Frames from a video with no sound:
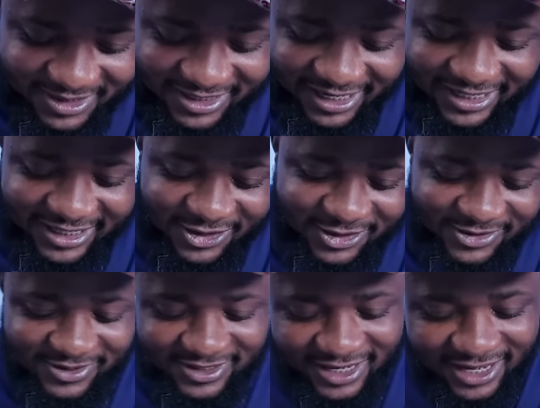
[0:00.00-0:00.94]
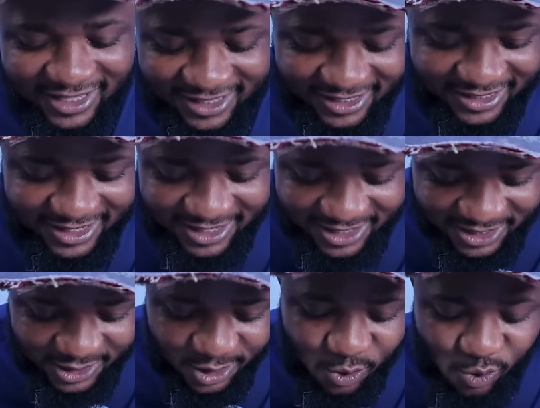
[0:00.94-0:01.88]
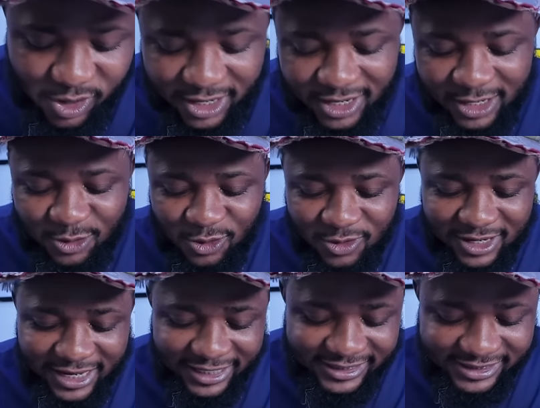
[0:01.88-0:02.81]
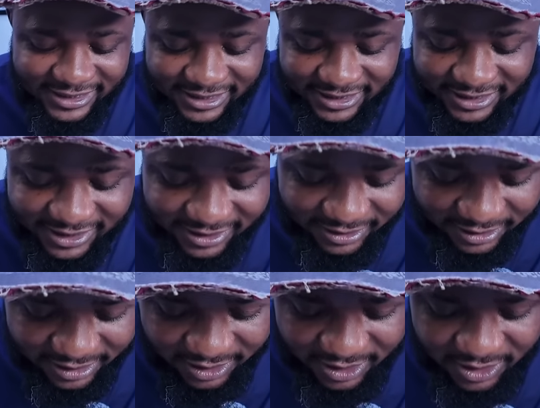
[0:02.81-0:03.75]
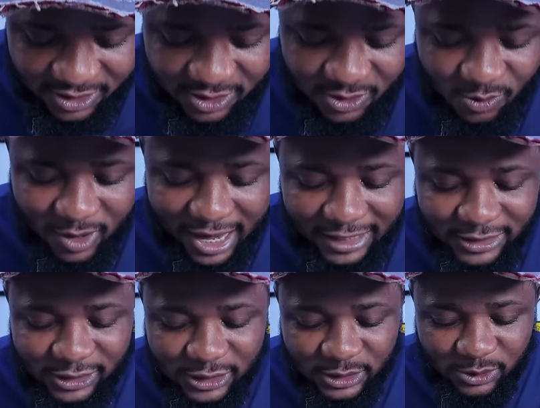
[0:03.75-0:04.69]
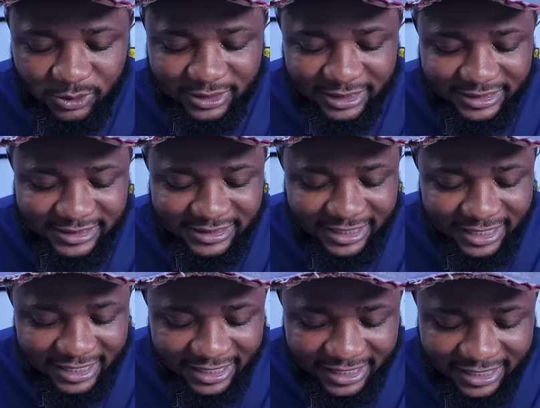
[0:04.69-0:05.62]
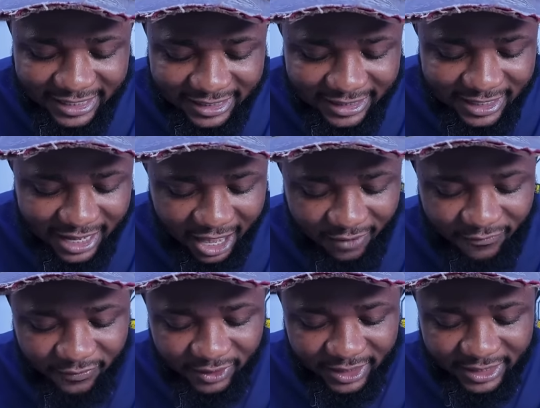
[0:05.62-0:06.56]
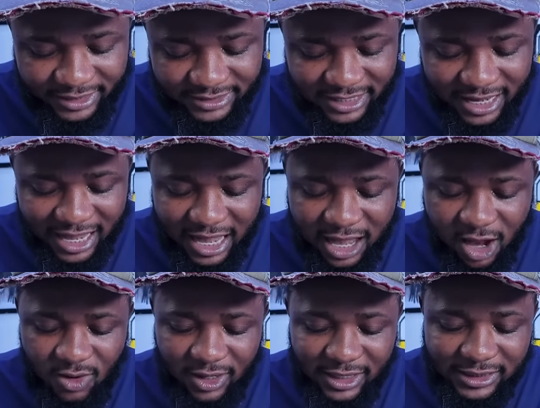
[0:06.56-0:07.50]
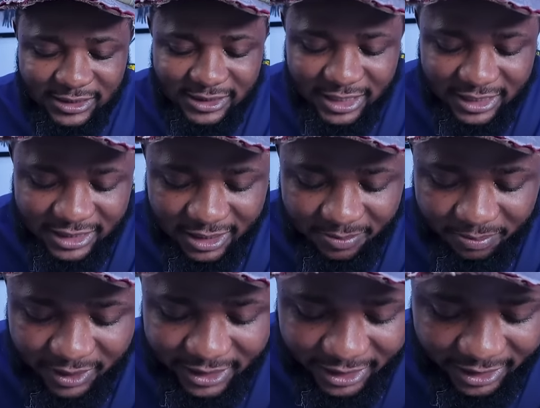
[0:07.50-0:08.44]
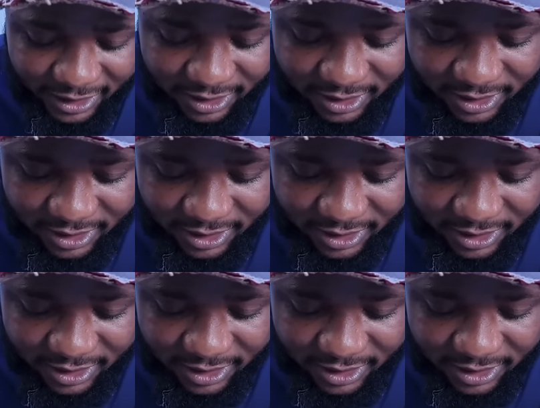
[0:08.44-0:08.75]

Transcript: Then he also said, were no get secret. Why she go dey tell her friends how it take they play,